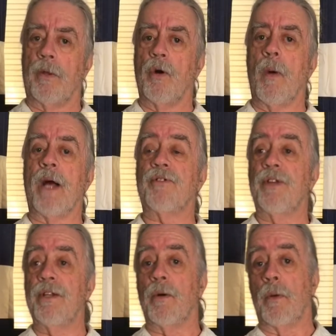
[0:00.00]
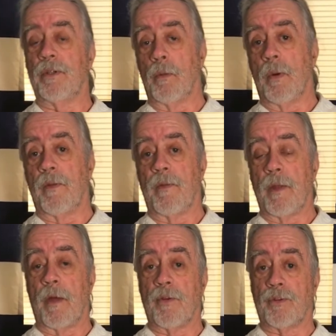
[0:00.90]
Lou Alcindor went to one of the
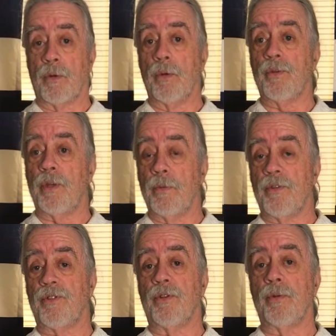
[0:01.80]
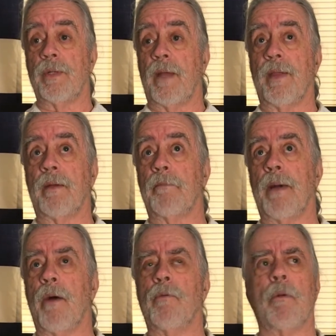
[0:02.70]
other schools. He was a student, I think, of
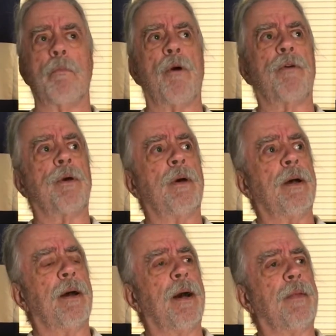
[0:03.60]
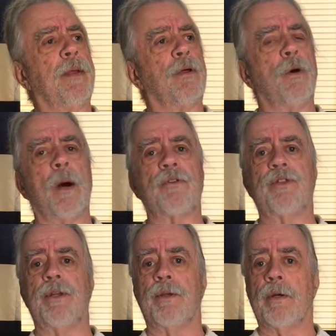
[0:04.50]
Power Memorial. I think Lou
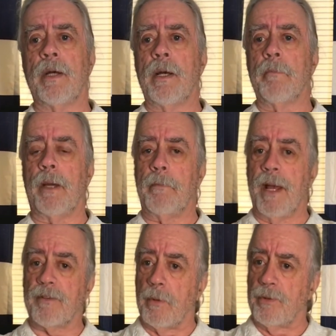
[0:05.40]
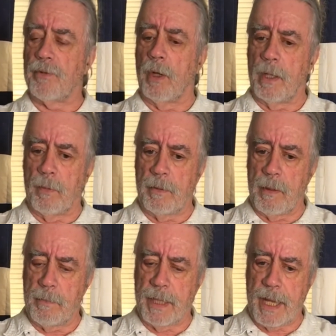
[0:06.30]
Alcindor played basketball. He's tall. He
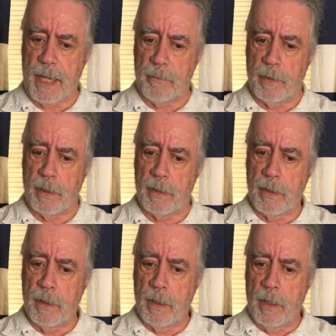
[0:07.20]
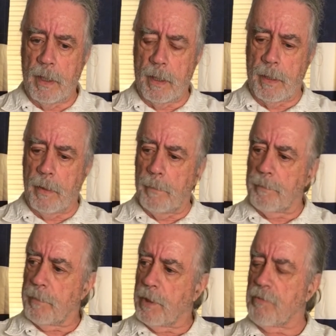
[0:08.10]
became
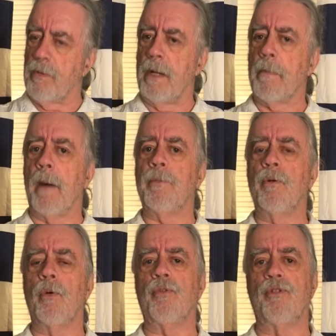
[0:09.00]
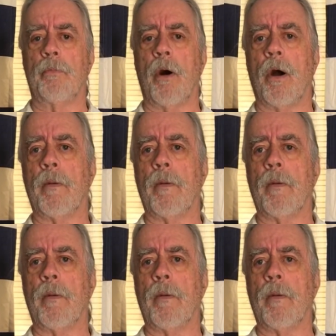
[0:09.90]
Kareem Abdul-Jabbar.